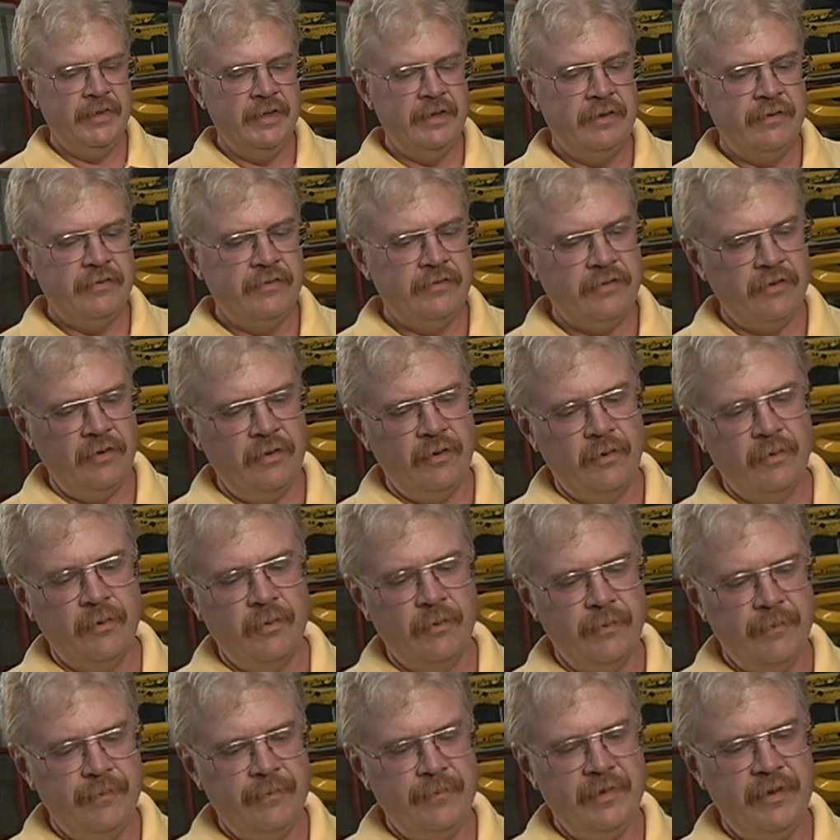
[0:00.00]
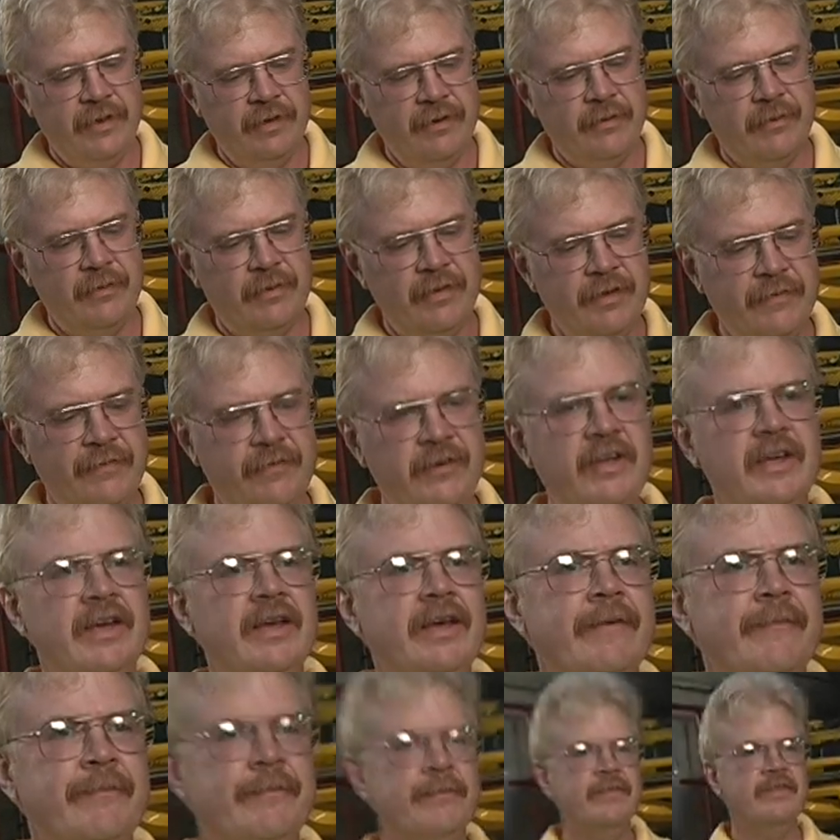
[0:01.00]
So,
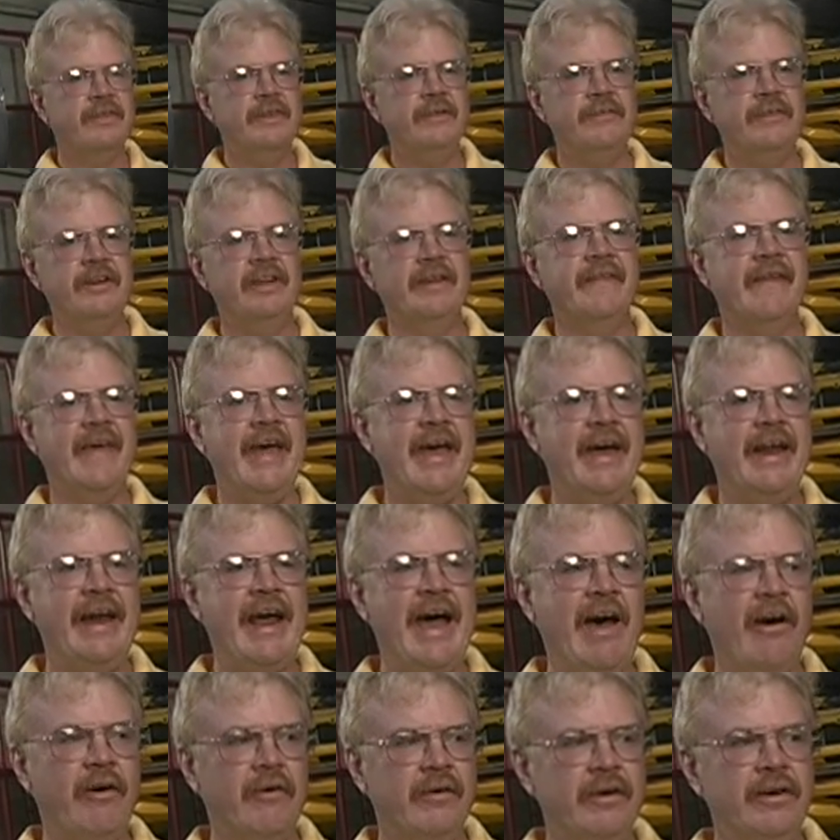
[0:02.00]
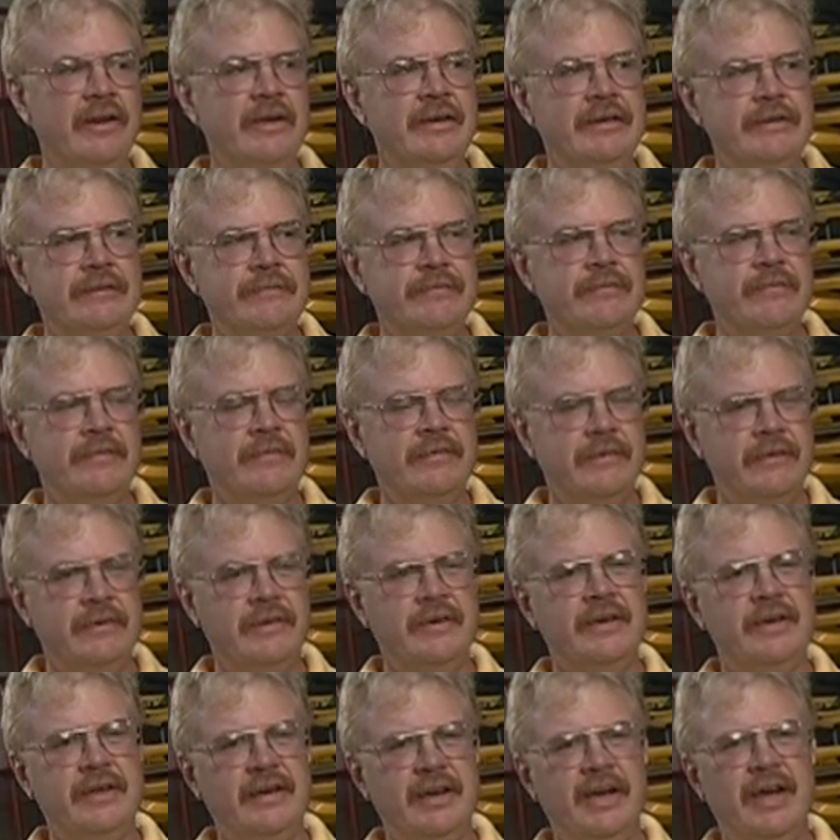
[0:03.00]
lifting that out,
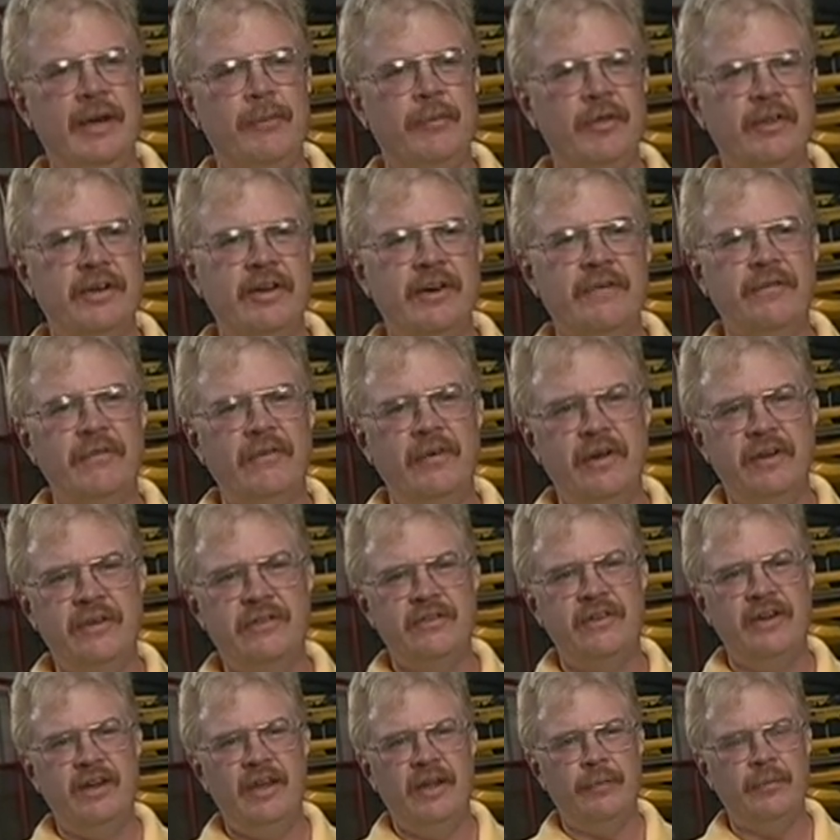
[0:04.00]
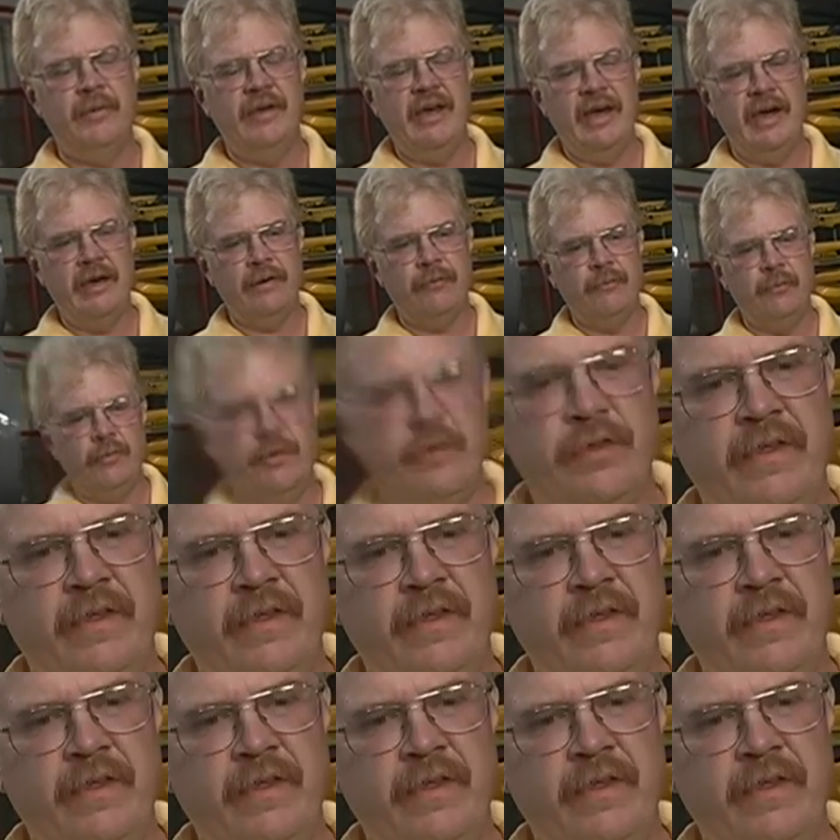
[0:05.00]
get a couple of your friends to help you out with